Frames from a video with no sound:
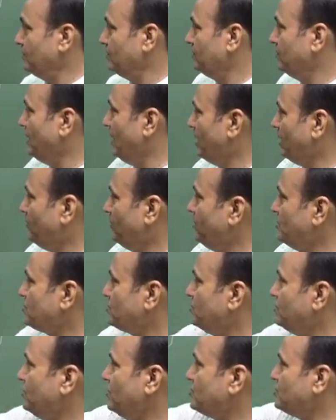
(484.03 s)
That means
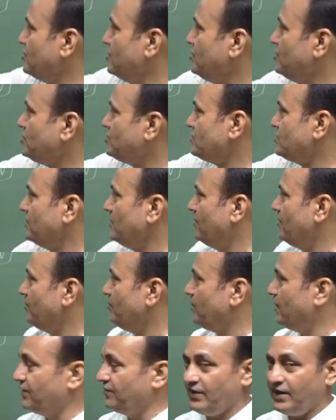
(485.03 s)
this is
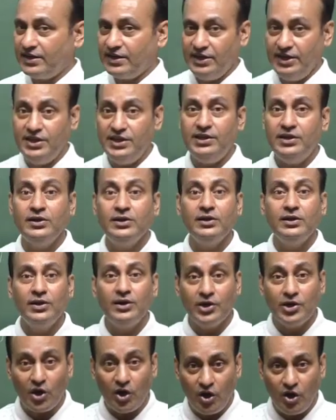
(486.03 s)
perfectly
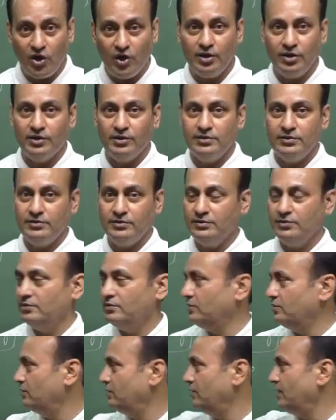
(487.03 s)
wrong.
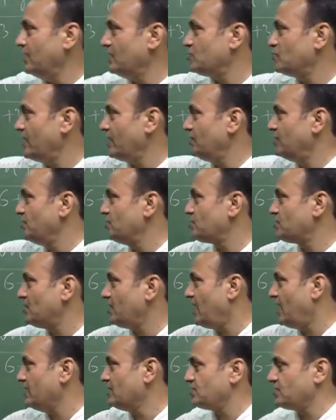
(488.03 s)
That's why this
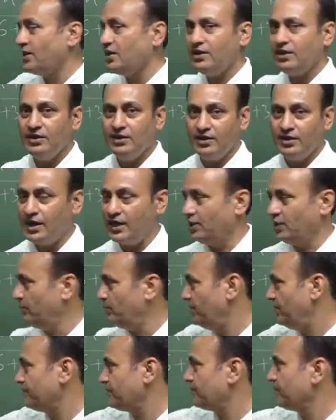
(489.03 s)
answer can't
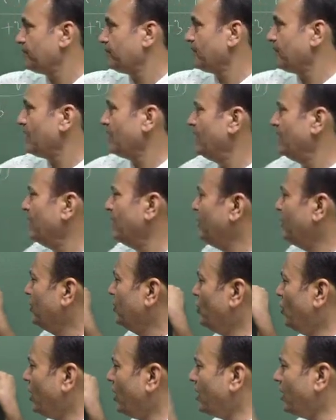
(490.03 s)
be.
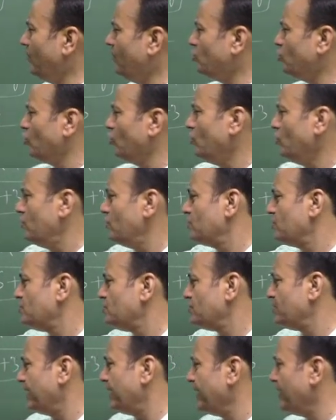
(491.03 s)
Now come to
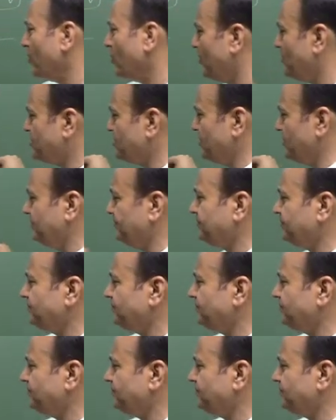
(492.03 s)
second option.